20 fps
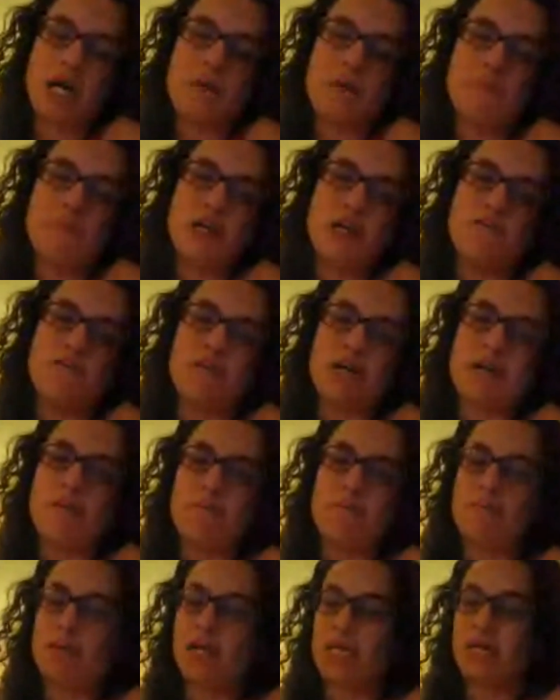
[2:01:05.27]
put a
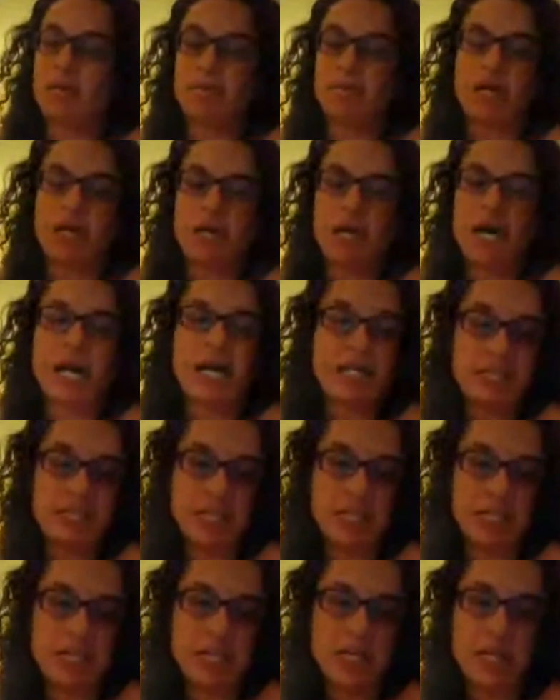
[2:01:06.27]
copy of my
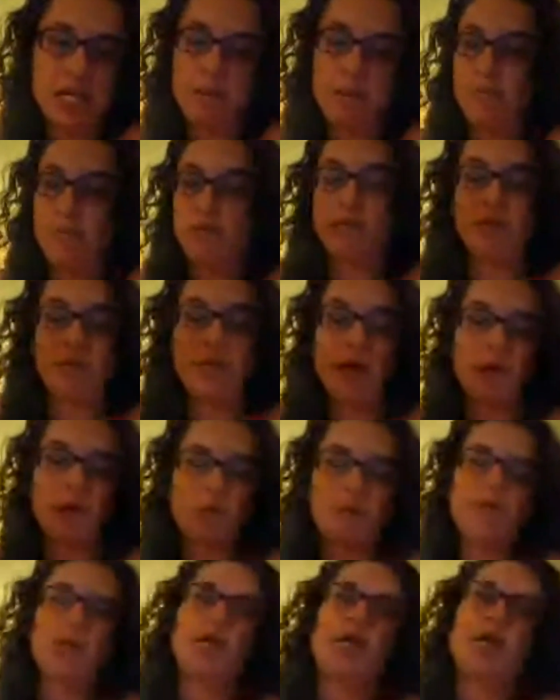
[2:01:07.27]
ID and
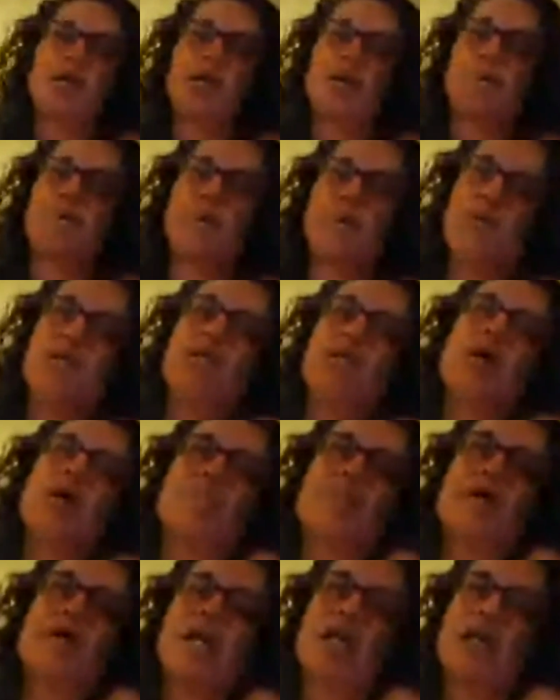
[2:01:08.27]
blew it up and
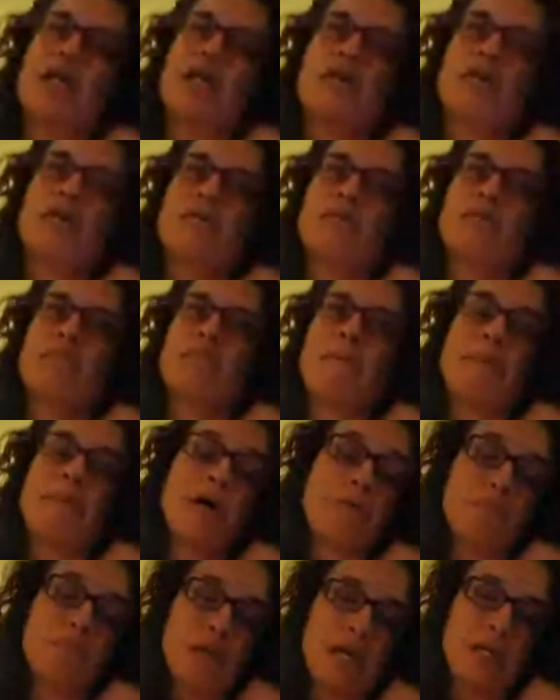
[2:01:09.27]
put it on my
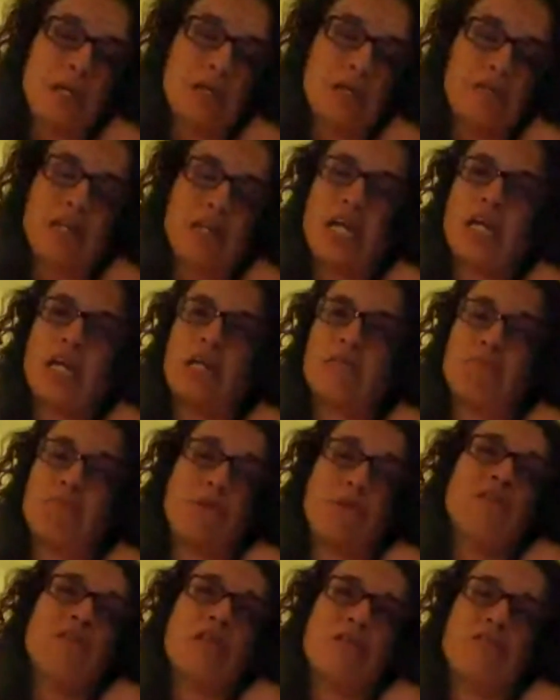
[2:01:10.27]
bunk bed,
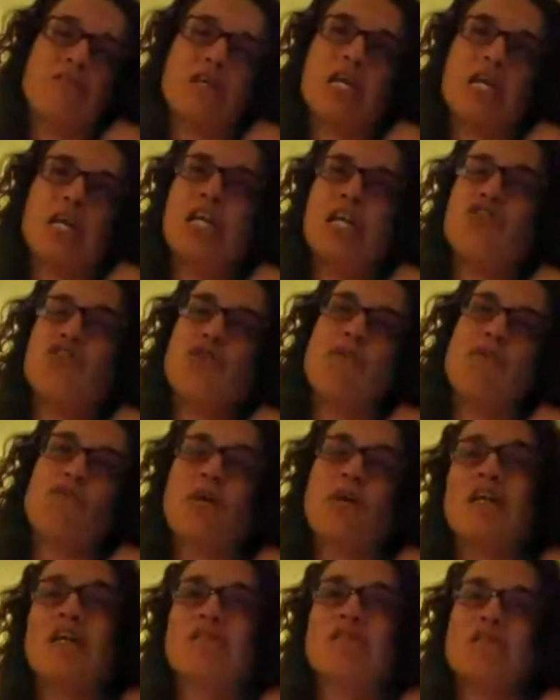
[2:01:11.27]
basically saying,
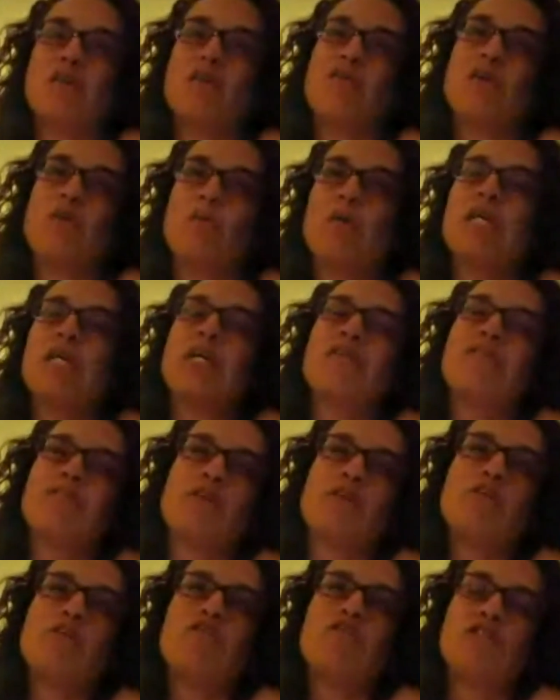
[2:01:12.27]
in your face, Sylvia,
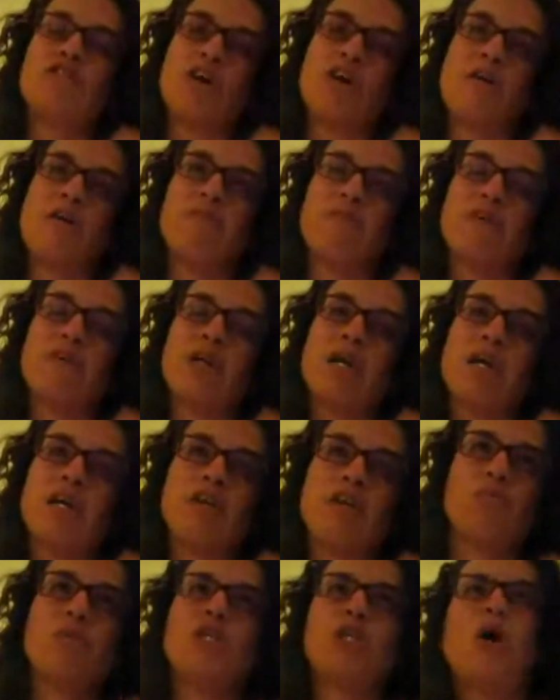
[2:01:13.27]
we can steal your
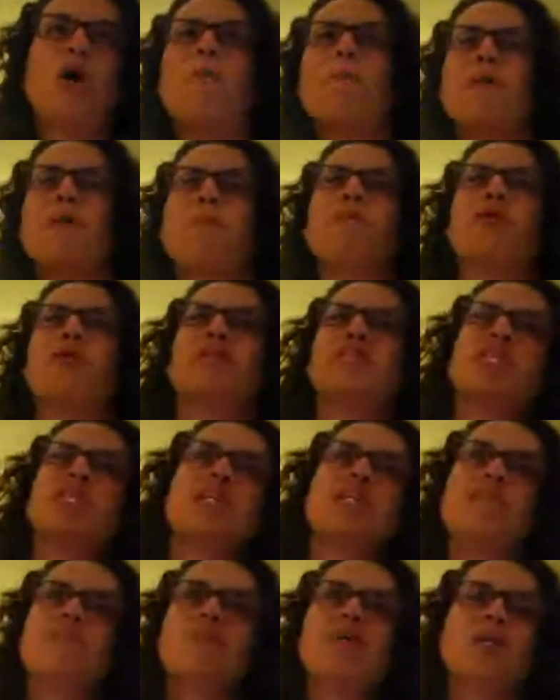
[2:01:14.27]
stuff, because we know
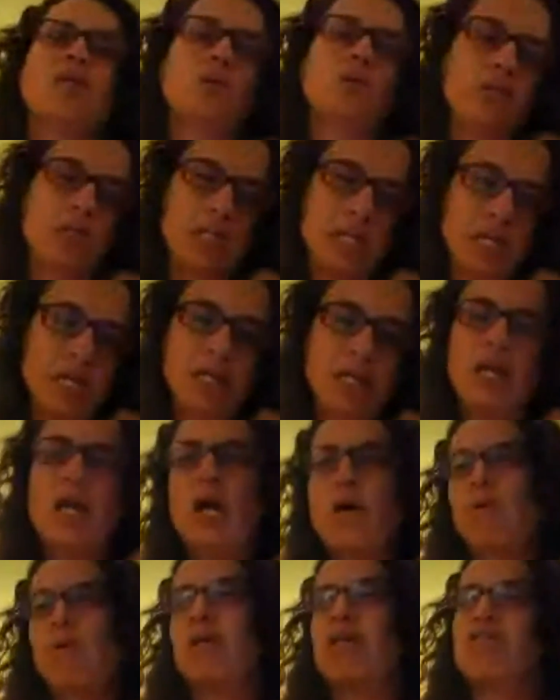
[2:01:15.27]
people at the DMV,
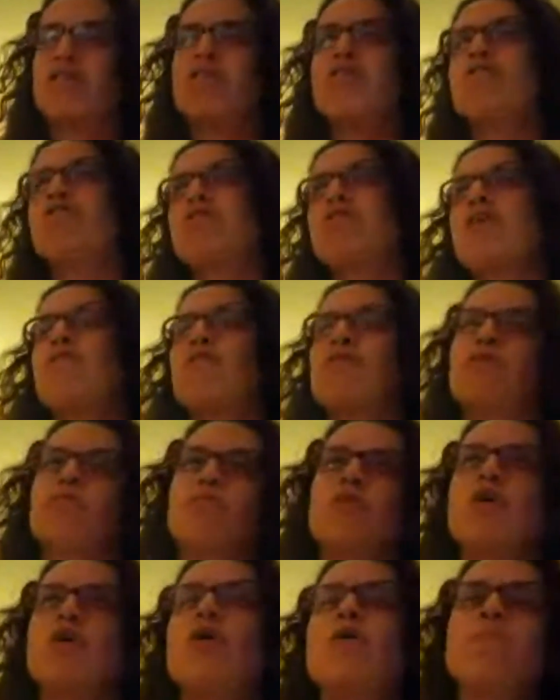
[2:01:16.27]
Golden Gate. We can steal your
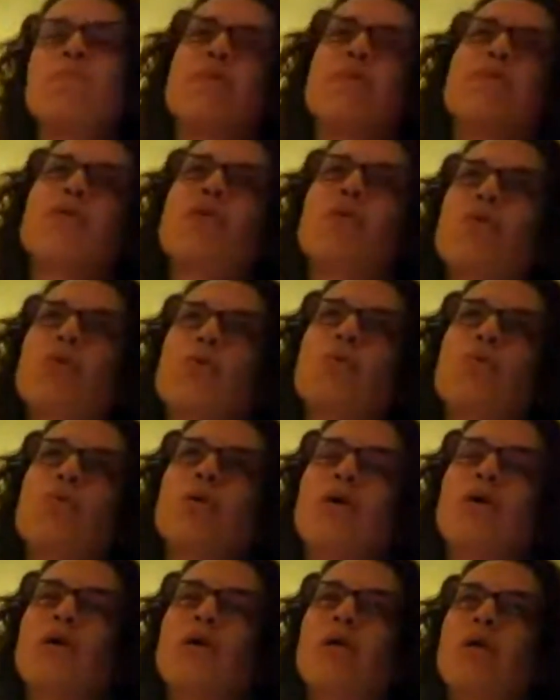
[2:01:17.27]
stuff because we know
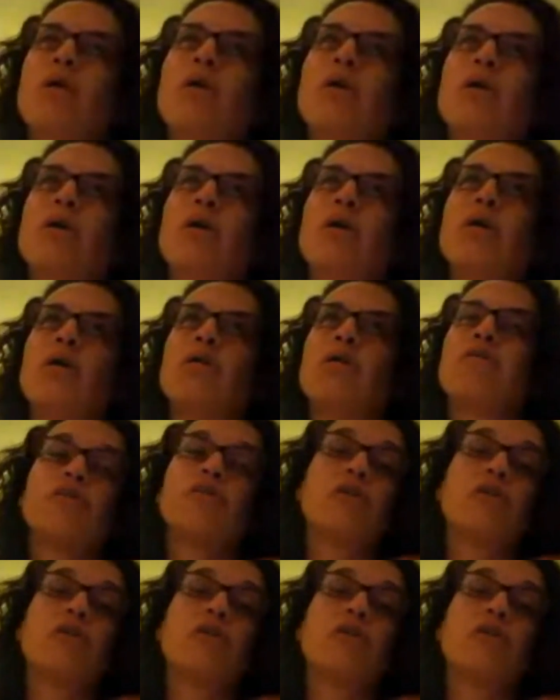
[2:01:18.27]
people who will